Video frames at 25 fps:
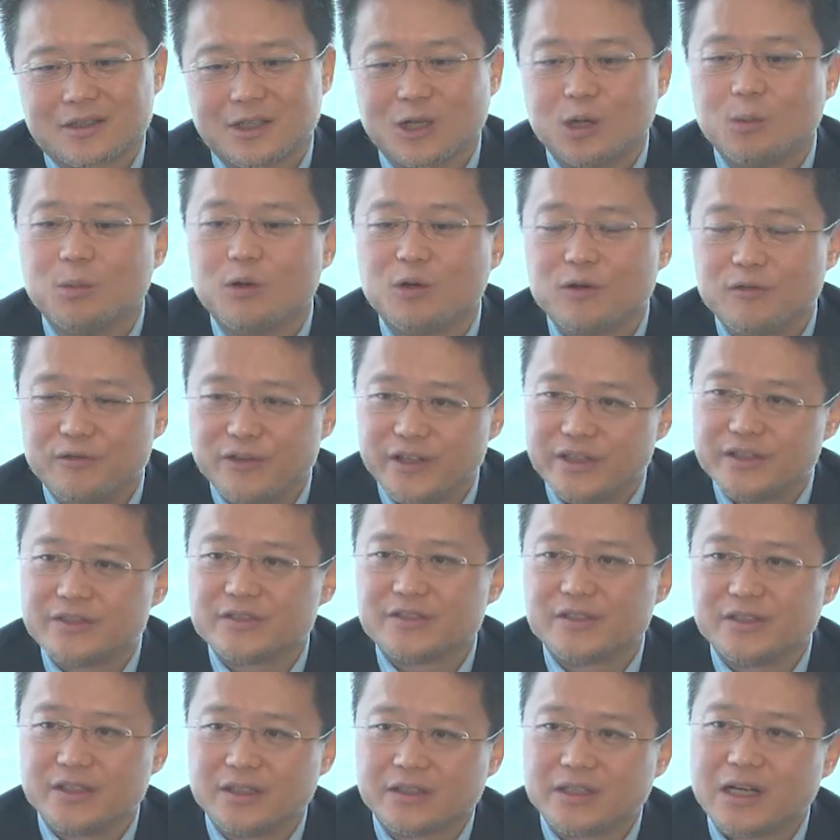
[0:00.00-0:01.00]
global
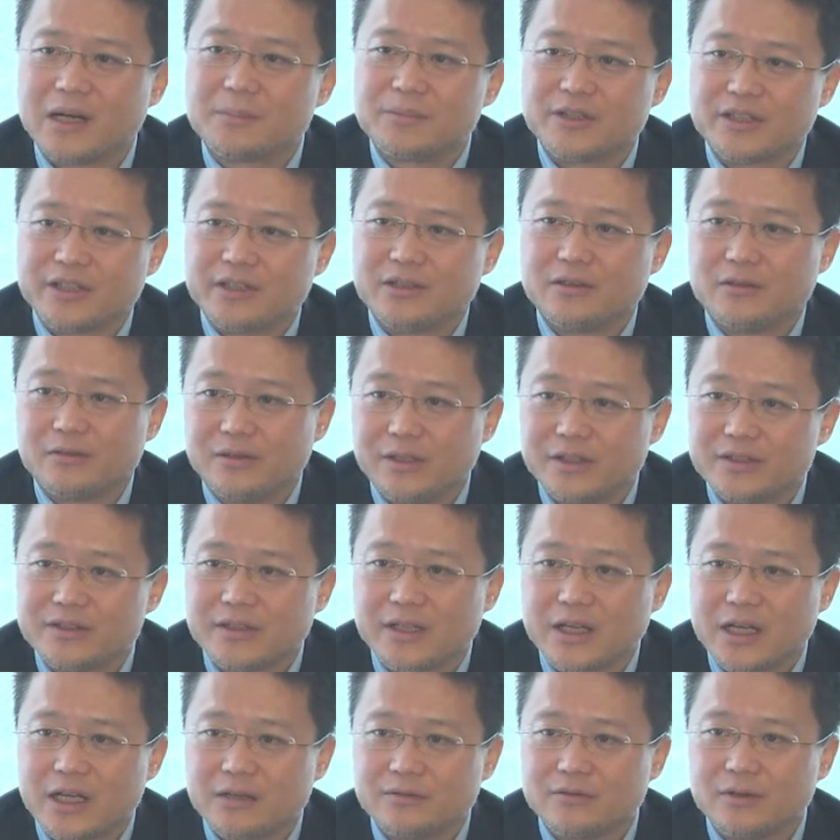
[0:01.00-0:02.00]
VC, top tier VC
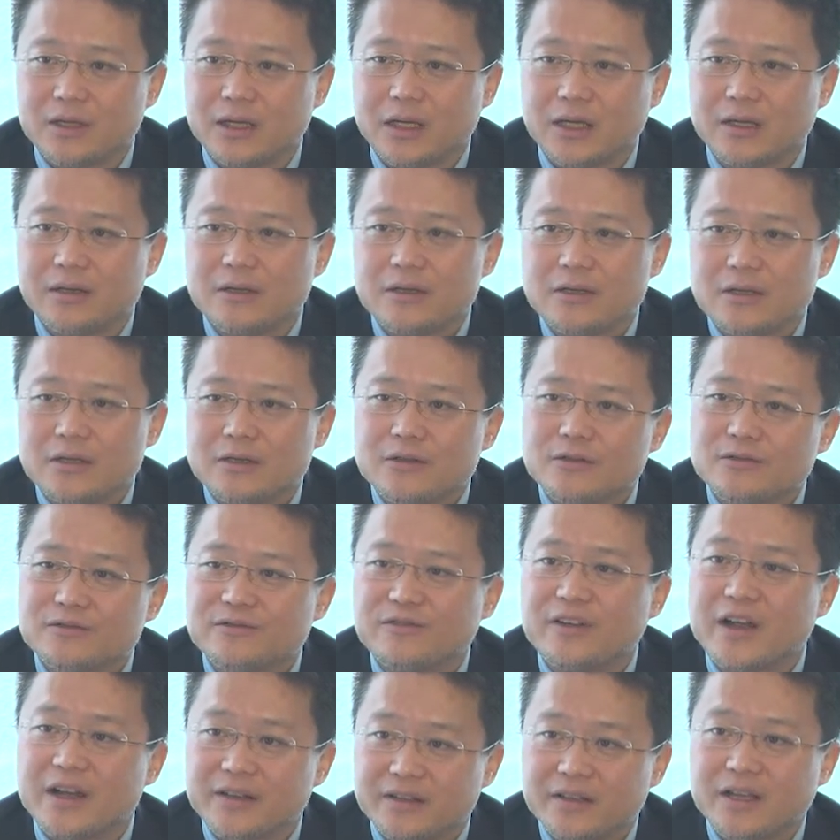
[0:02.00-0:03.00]
have a
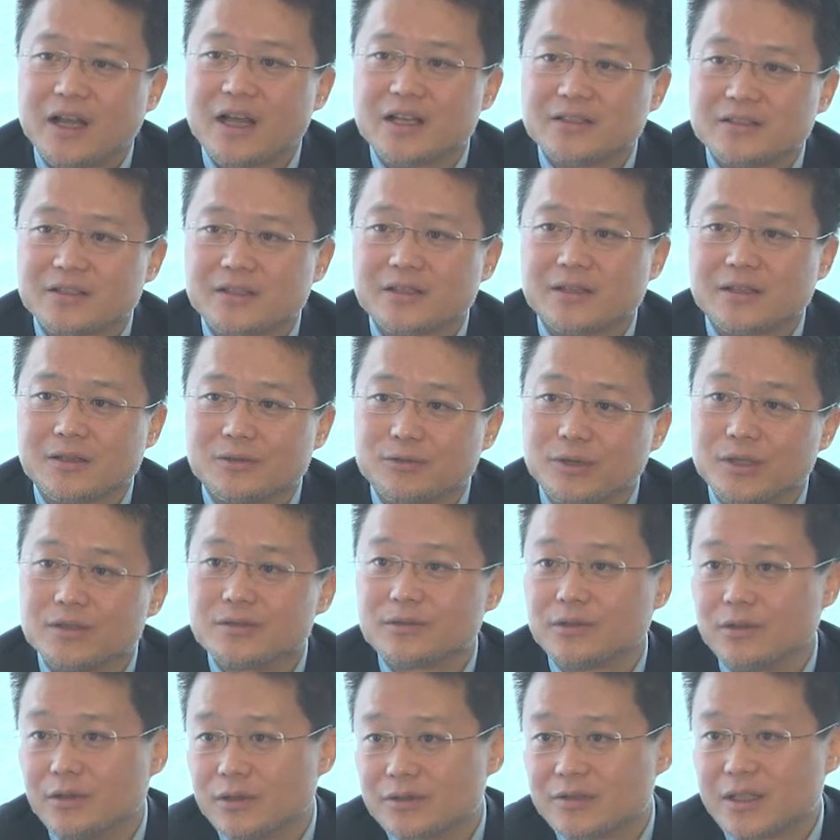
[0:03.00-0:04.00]
fantastic
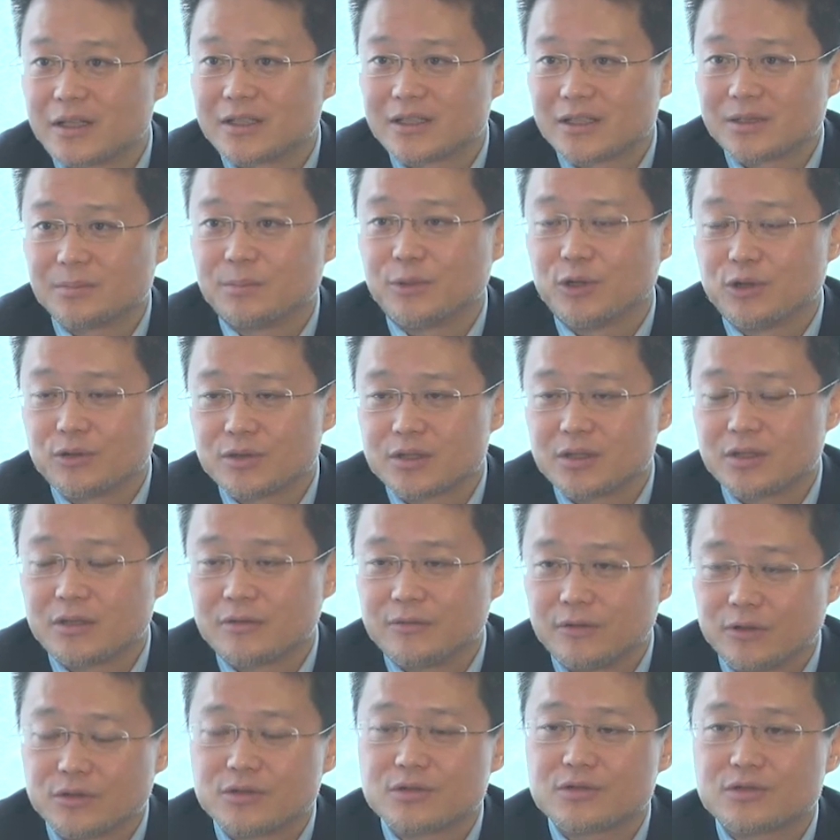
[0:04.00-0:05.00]
resource and
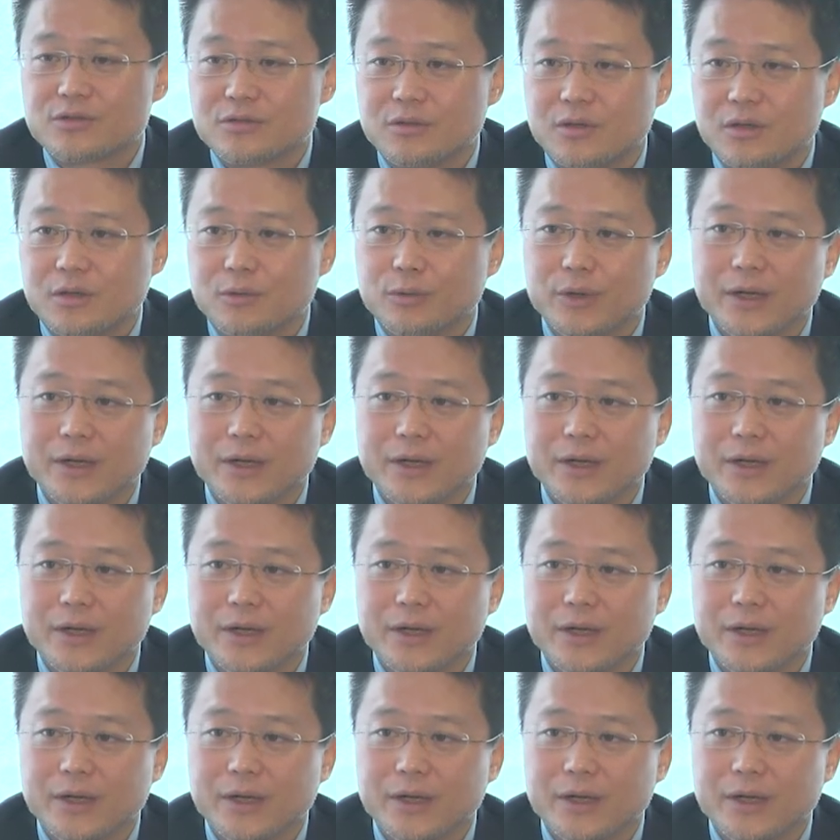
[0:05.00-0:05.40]
exposure for sure.